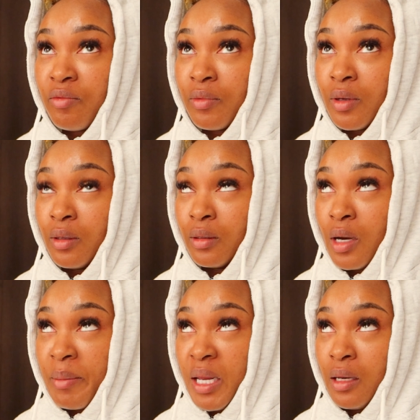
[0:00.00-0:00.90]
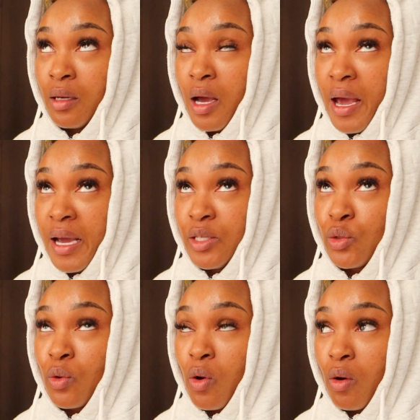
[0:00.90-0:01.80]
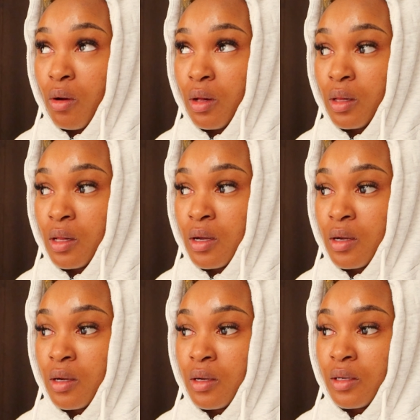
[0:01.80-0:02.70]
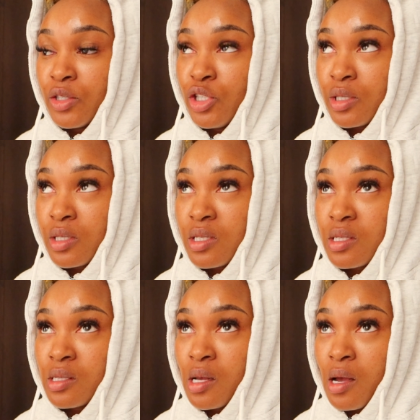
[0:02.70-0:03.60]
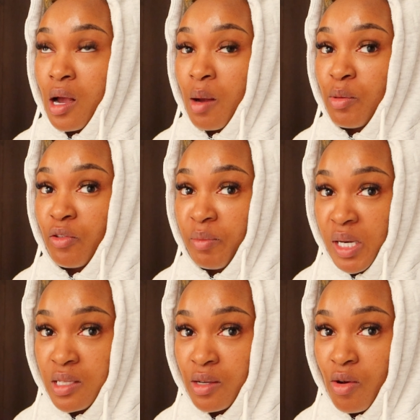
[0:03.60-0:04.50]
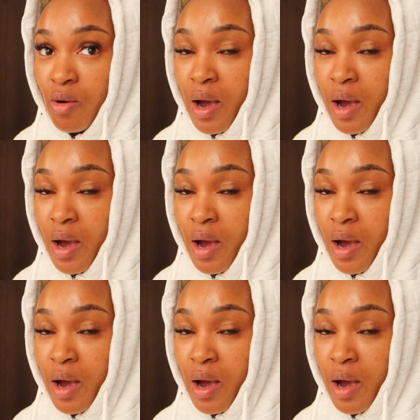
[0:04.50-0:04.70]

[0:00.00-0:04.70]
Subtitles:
I had to call just a couple of minutes ago.